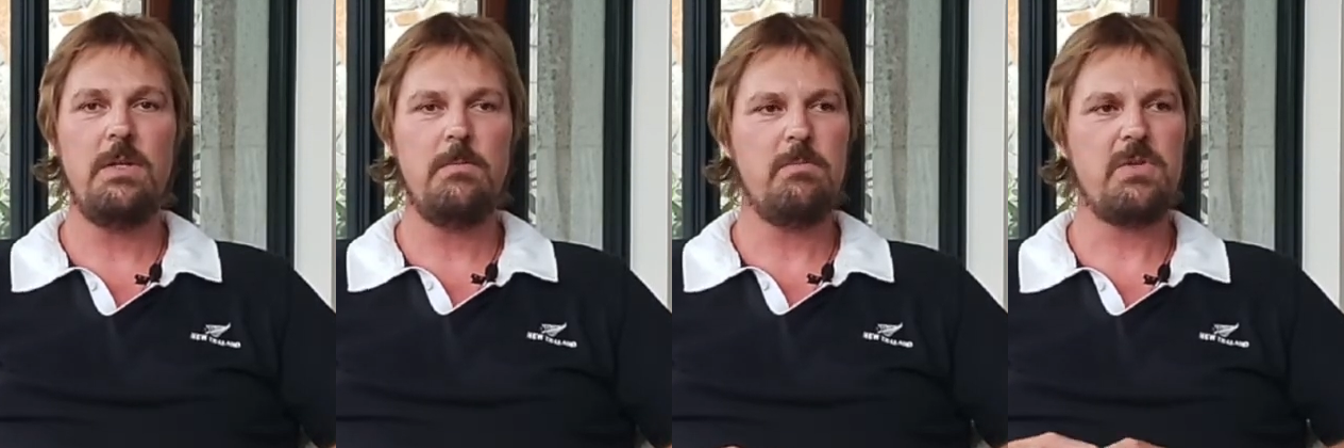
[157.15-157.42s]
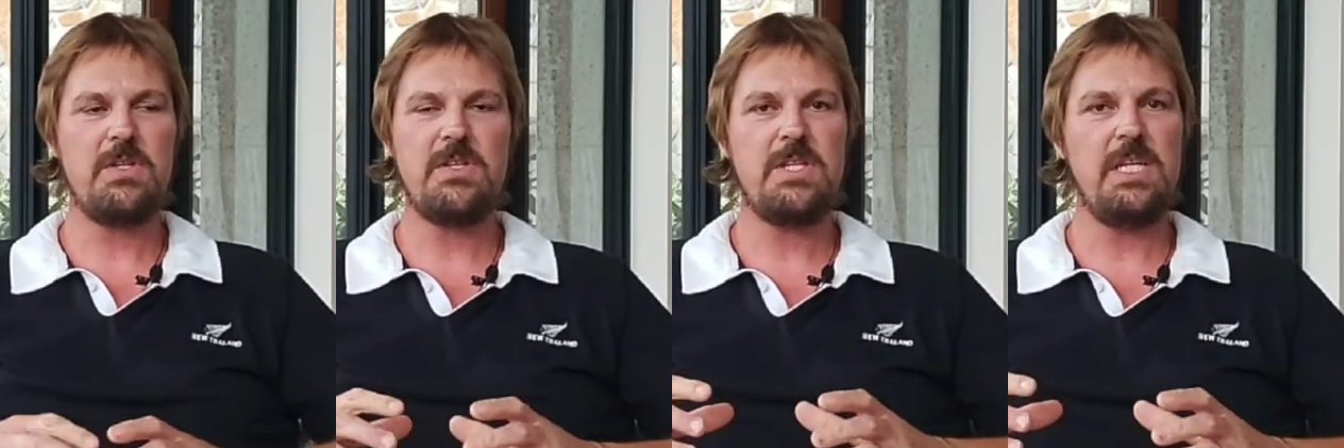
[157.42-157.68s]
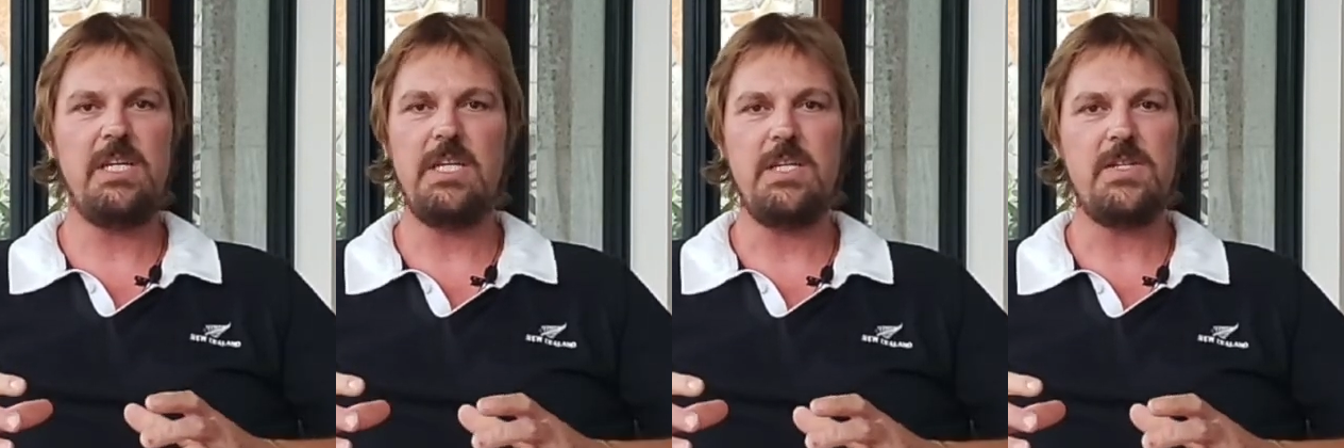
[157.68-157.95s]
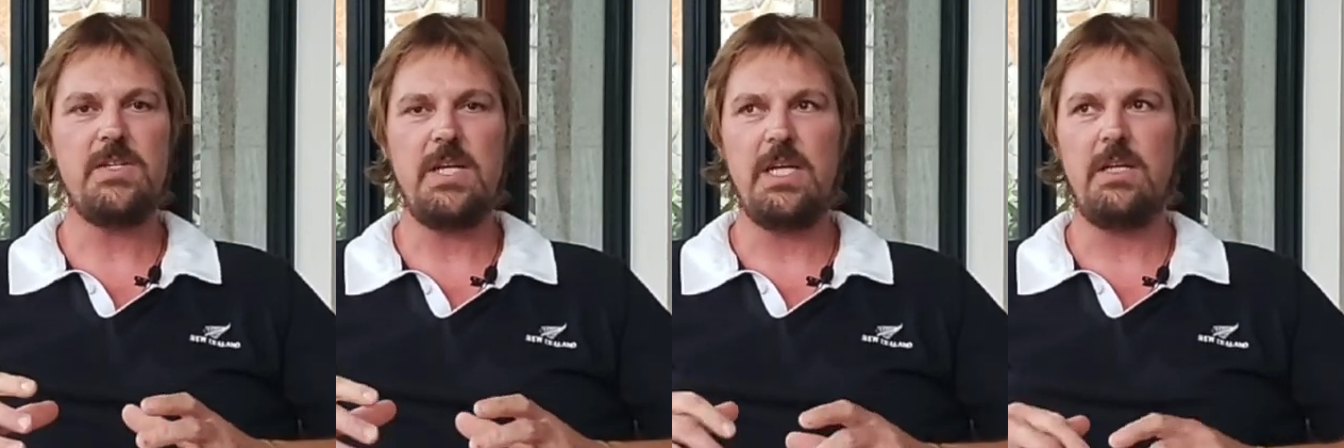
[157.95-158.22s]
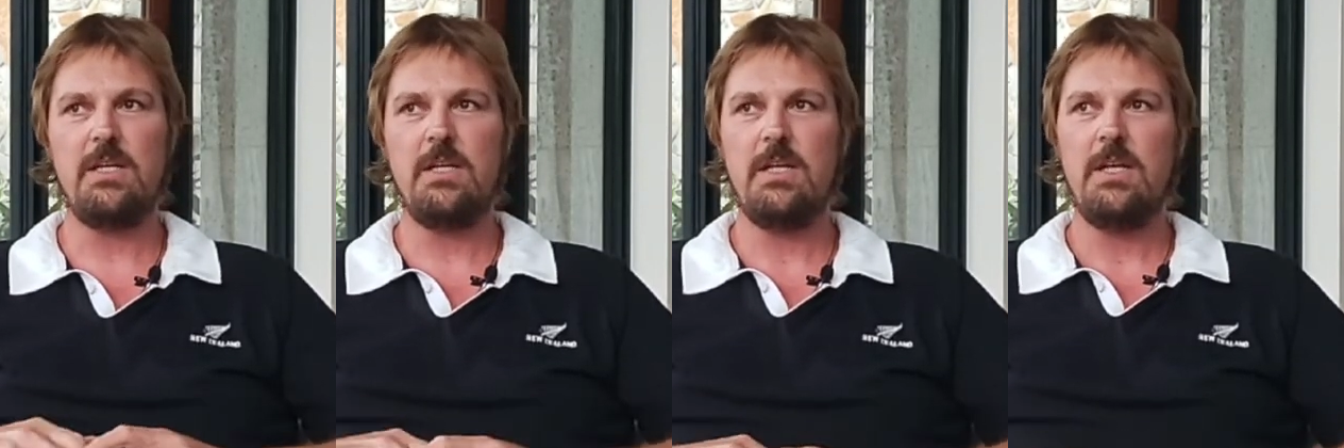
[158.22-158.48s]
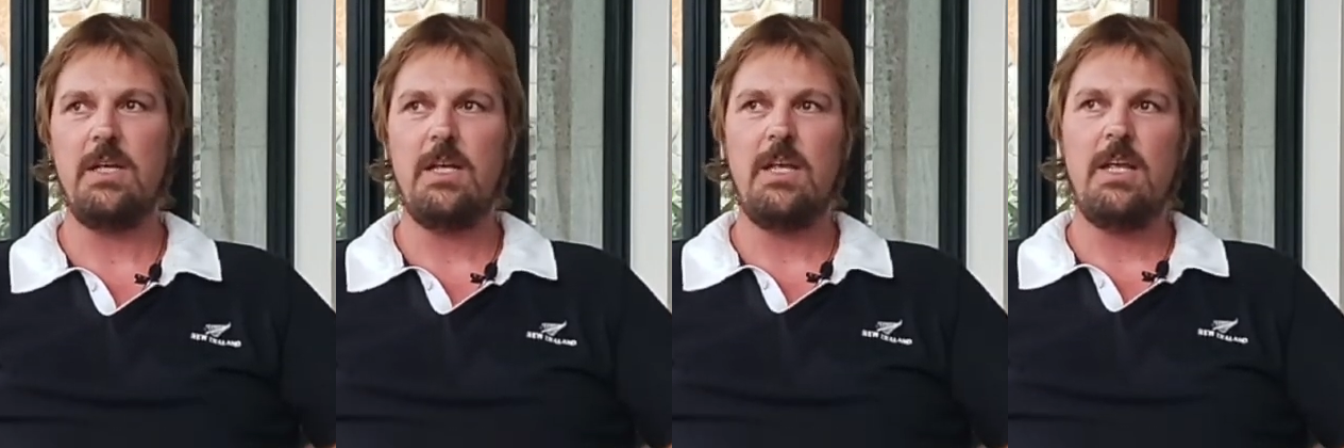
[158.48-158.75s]
It's a CD set,
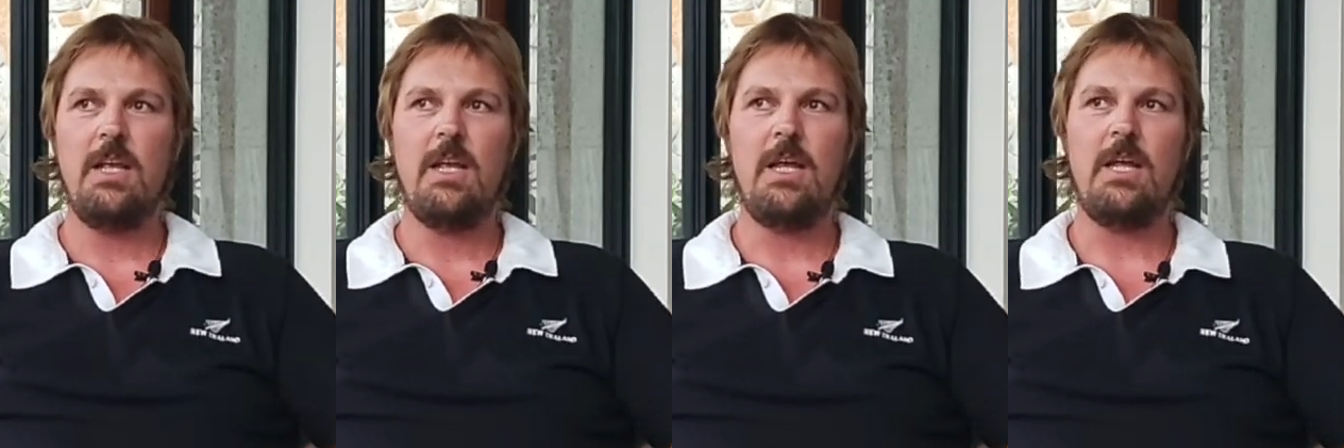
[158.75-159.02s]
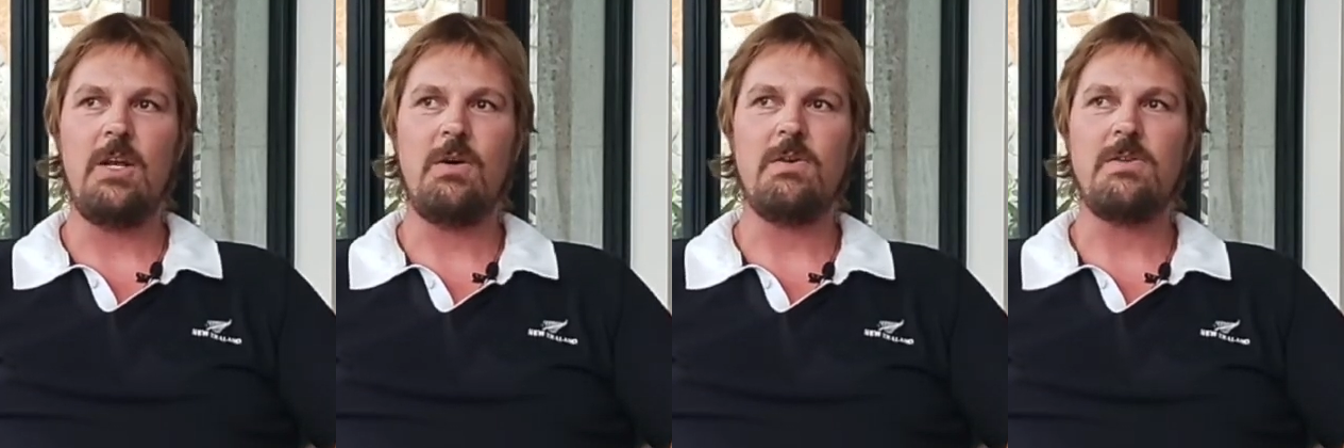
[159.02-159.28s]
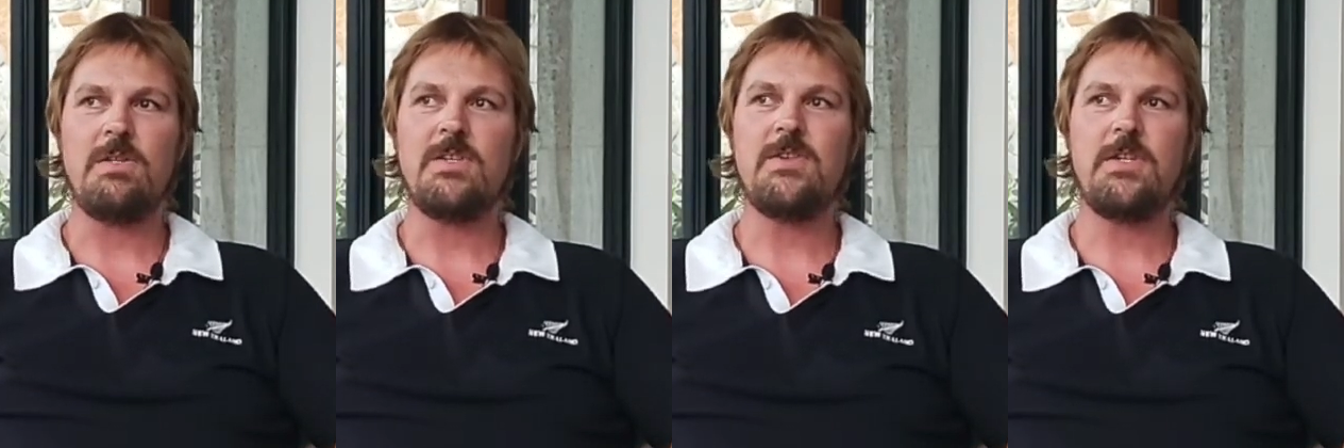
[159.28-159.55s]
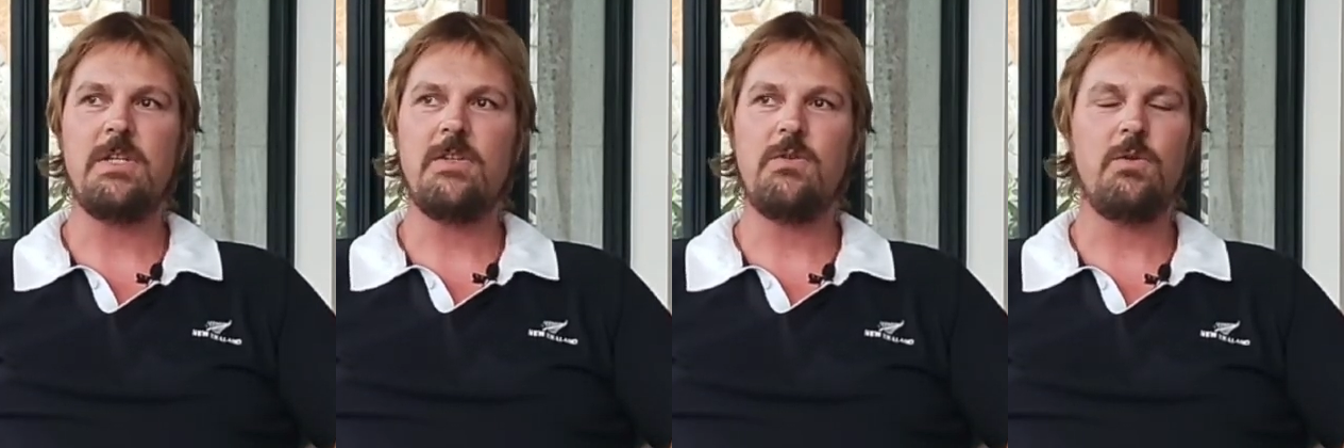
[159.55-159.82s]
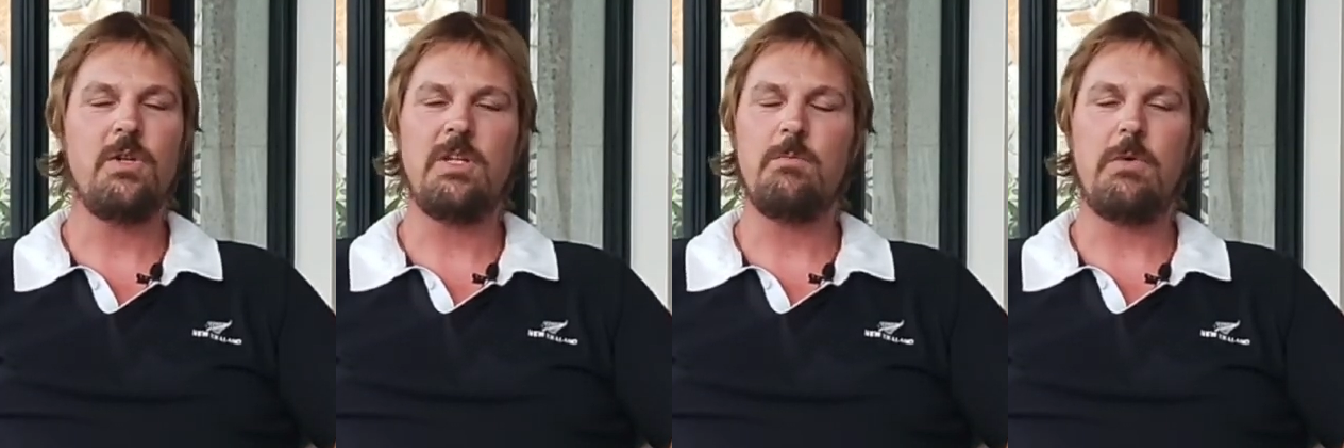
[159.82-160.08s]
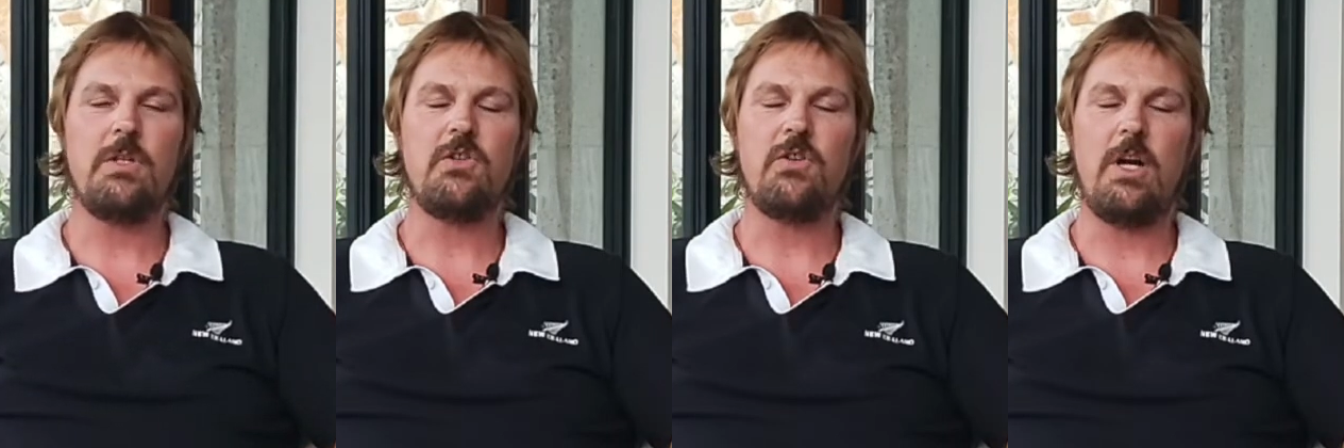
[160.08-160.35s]
and I was listening to it in
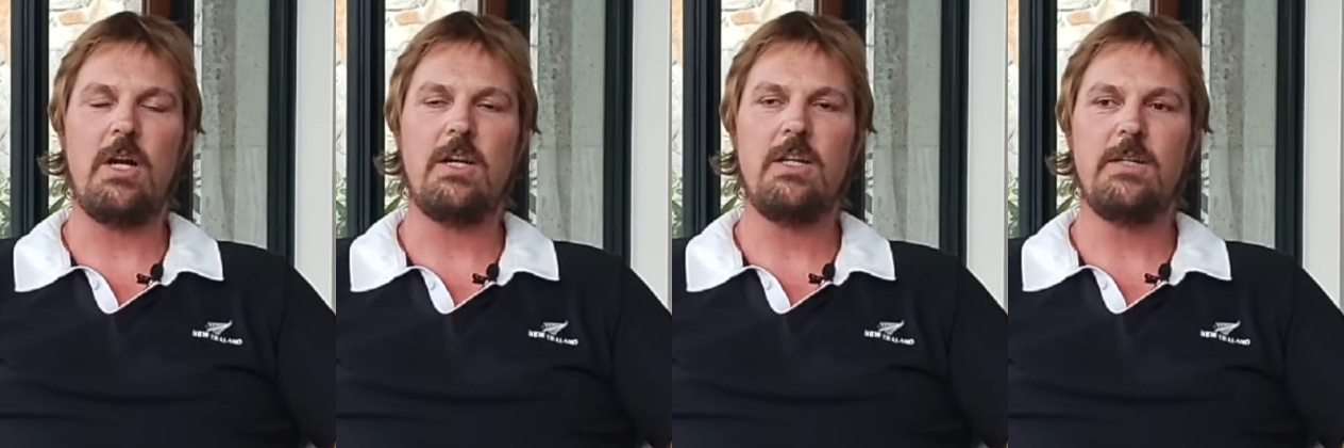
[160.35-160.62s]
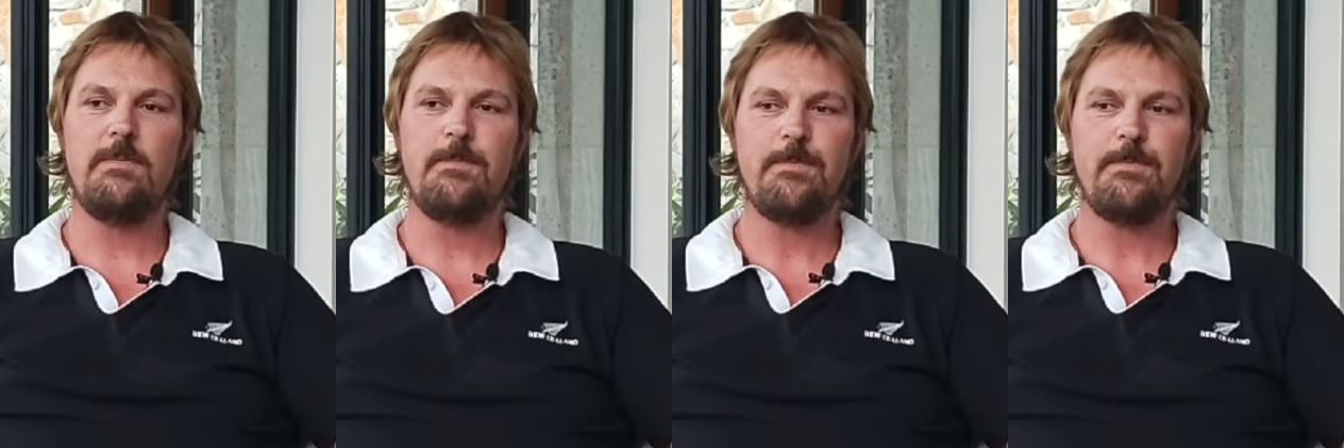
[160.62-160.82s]
my truck